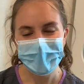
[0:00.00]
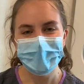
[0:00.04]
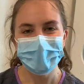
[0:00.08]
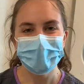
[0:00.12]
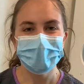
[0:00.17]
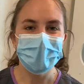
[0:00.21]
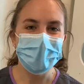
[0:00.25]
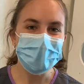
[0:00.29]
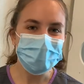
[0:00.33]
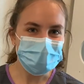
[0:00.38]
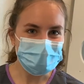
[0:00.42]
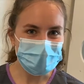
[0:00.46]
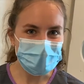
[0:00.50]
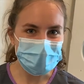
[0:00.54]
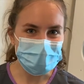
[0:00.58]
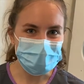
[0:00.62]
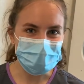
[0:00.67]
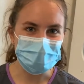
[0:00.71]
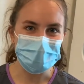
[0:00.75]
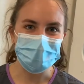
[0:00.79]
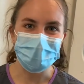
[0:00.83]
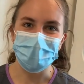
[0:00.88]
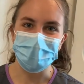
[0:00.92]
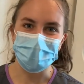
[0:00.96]
Fledglings
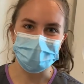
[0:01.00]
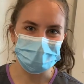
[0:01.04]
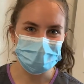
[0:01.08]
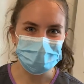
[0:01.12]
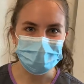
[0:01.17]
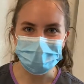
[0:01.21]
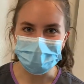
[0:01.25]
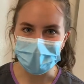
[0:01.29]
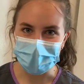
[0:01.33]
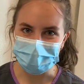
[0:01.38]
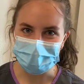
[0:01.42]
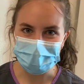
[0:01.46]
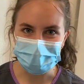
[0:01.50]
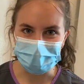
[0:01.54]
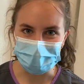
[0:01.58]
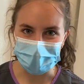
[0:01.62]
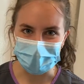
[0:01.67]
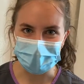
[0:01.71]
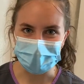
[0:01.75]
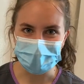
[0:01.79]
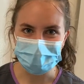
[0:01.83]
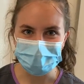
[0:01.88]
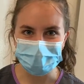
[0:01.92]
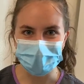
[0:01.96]
are also baby
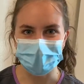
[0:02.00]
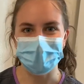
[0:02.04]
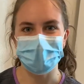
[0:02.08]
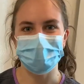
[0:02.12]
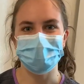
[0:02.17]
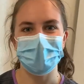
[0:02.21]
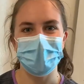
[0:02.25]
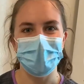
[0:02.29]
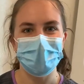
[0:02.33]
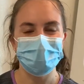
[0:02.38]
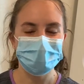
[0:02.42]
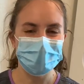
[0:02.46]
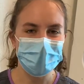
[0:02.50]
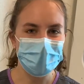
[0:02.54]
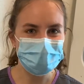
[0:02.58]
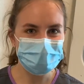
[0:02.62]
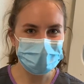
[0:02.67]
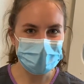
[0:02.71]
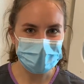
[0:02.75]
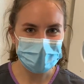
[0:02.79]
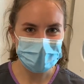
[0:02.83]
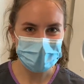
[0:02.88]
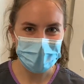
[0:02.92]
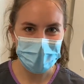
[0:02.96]
birds, but they've now left
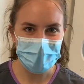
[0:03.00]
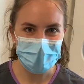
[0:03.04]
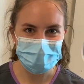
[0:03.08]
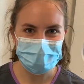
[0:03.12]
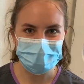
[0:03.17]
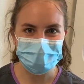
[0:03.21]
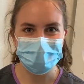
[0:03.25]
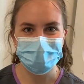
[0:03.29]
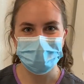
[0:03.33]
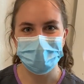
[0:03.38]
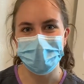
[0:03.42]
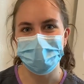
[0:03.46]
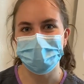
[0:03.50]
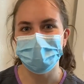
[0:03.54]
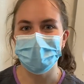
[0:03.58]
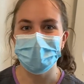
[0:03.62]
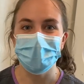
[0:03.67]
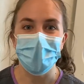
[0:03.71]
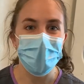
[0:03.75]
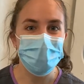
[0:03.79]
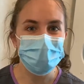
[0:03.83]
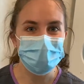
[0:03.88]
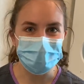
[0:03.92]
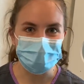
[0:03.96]
the nest. They have a
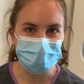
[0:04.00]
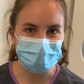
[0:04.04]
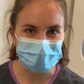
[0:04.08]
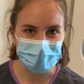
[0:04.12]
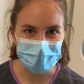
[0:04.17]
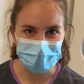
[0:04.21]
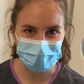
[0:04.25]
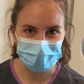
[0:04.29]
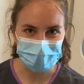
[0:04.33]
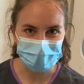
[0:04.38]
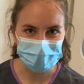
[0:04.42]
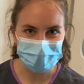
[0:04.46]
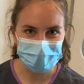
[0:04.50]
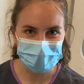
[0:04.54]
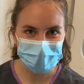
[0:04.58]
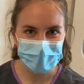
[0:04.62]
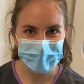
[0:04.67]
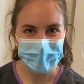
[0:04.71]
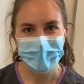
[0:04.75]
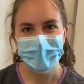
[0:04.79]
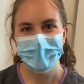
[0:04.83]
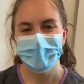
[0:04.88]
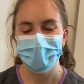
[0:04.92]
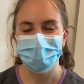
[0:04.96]
lot more feathers.
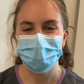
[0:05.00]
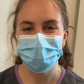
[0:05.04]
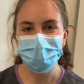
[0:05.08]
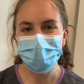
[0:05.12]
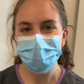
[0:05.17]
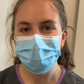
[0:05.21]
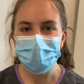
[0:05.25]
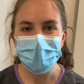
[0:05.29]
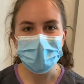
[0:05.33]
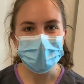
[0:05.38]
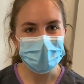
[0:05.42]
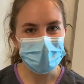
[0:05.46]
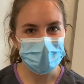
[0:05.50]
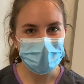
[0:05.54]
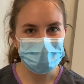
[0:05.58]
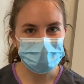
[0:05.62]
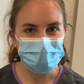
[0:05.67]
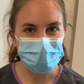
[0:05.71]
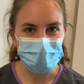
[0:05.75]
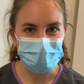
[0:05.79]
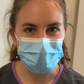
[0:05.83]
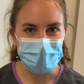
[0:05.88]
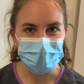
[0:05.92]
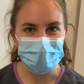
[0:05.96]
They're still being cared for
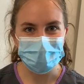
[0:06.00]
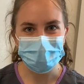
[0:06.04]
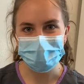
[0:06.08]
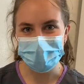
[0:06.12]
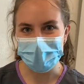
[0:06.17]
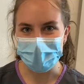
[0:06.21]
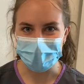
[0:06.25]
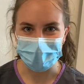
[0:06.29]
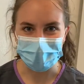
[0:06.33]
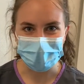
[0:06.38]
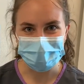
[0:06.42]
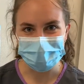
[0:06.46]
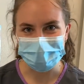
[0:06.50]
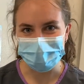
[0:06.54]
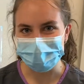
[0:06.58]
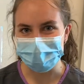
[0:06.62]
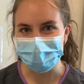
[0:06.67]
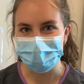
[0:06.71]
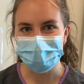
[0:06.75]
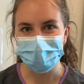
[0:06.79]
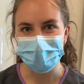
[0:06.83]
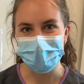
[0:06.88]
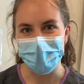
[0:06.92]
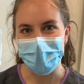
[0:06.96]
by their parents every
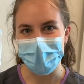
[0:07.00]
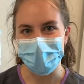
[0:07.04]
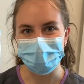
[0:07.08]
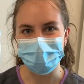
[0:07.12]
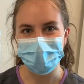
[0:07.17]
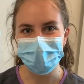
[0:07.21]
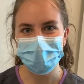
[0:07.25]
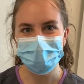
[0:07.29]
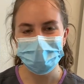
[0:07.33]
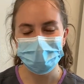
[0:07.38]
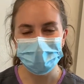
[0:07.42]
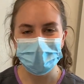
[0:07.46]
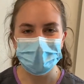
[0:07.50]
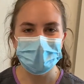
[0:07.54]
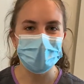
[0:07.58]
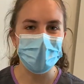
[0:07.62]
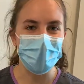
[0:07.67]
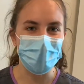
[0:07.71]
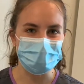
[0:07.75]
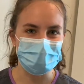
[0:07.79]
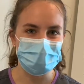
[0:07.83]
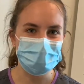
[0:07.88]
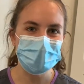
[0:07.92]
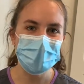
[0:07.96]
few hours, but they'll
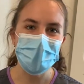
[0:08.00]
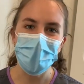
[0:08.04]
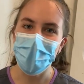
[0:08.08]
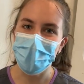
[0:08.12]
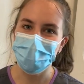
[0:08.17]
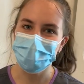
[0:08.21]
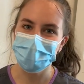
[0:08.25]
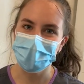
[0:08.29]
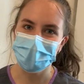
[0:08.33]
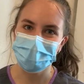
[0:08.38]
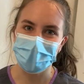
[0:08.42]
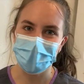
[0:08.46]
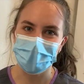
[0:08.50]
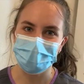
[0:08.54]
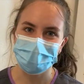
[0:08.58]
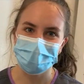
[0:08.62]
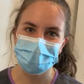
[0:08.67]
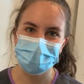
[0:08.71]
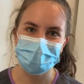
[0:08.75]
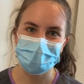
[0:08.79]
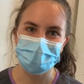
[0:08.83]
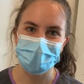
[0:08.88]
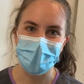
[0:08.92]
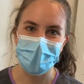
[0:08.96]
often be hopping around on the
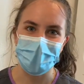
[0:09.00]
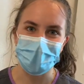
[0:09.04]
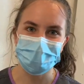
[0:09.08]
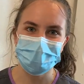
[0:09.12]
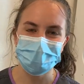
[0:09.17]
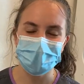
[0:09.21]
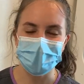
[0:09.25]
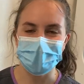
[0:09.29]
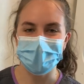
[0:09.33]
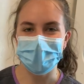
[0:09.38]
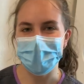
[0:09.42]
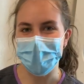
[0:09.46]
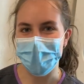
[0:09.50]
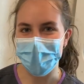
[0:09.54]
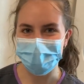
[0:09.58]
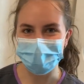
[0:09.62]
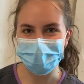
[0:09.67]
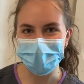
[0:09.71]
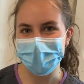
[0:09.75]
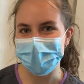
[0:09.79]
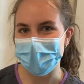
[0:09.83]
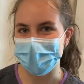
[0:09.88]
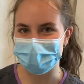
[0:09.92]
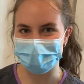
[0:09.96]
ground, and they haven't
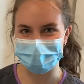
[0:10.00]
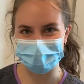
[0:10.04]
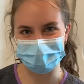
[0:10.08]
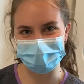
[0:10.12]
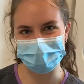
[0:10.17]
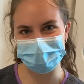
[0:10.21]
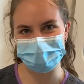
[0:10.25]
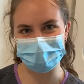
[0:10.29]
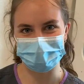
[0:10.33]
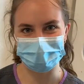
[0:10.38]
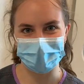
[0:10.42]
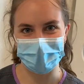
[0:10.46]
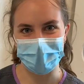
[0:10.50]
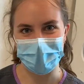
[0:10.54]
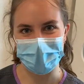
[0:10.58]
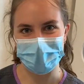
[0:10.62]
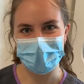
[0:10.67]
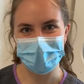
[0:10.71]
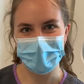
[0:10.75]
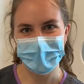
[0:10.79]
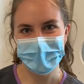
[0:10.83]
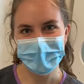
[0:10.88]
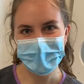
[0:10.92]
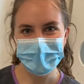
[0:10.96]
yet learned to fly.
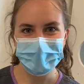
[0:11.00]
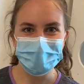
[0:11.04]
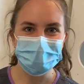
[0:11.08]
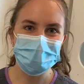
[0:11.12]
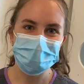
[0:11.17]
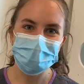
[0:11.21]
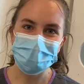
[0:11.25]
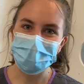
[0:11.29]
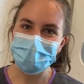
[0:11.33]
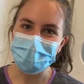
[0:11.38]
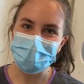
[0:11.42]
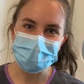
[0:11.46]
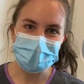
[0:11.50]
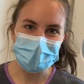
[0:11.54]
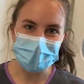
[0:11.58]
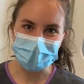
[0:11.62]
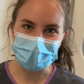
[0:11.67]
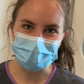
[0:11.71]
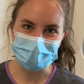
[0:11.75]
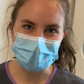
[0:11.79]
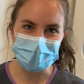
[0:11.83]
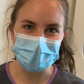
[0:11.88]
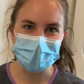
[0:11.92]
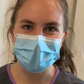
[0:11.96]
So you'll sometimes see them
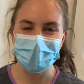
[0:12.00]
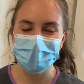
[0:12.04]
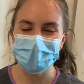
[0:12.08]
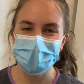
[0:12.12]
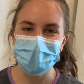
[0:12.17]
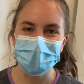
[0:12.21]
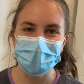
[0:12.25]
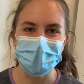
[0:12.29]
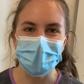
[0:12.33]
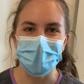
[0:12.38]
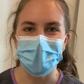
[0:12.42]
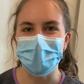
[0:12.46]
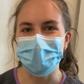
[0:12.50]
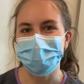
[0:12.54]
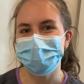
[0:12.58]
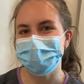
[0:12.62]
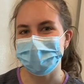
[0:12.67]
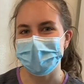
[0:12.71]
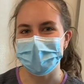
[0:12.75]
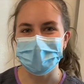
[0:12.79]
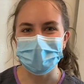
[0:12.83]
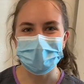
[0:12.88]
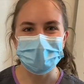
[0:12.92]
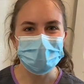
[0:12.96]
sitting in your yard, but
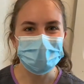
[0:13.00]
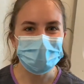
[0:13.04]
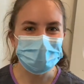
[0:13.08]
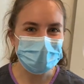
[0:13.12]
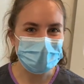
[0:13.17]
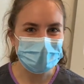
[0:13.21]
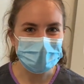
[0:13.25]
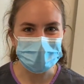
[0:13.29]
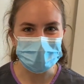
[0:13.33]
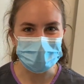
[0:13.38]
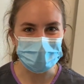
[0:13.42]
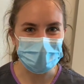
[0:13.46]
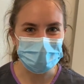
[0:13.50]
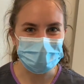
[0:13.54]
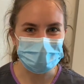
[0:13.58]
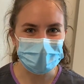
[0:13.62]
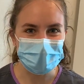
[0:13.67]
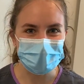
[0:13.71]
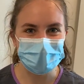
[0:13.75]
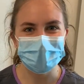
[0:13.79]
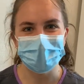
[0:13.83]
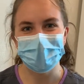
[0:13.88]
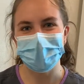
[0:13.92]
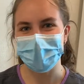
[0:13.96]
that's totally normal.
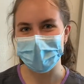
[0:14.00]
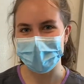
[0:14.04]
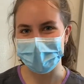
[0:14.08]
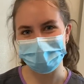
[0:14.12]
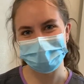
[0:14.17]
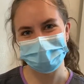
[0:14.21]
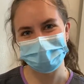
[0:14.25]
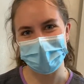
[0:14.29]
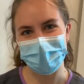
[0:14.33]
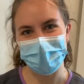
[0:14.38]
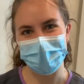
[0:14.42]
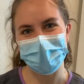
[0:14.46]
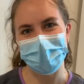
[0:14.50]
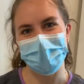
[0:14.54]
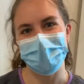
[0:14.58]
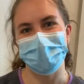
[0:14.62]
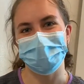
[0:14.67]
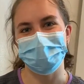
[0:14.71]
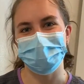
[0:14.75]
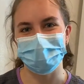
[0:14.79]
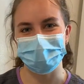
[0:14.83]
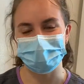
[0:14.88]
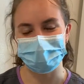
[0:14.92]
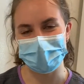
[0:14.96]
They can't fly yet,
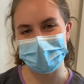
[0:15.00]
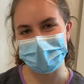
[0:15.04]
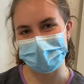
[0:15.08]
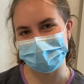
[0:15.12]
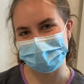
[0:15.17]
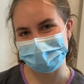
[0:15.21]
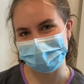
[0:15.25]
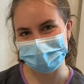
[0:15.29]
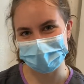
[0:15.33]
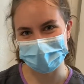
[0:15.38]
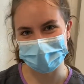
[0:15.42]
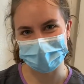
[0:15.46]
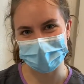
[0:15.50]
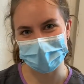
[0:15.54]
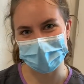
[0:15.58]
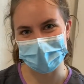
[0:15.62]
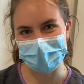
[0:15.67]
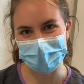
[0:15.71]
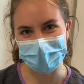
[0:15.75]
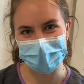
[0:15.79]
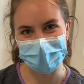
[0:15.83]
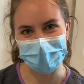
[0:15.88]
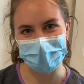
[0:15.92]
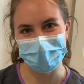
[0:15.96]
and their parents are still taking
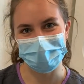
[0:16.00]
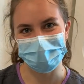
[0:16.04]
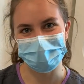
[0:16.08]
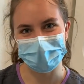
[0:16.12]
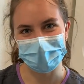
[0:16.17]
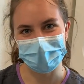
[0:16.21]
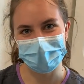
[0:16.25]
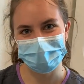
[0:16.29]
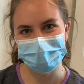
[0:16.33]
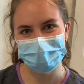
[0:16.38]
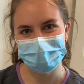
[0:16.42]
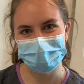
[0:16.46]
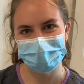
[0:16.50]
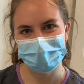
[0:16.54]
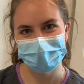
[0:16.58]
care of them.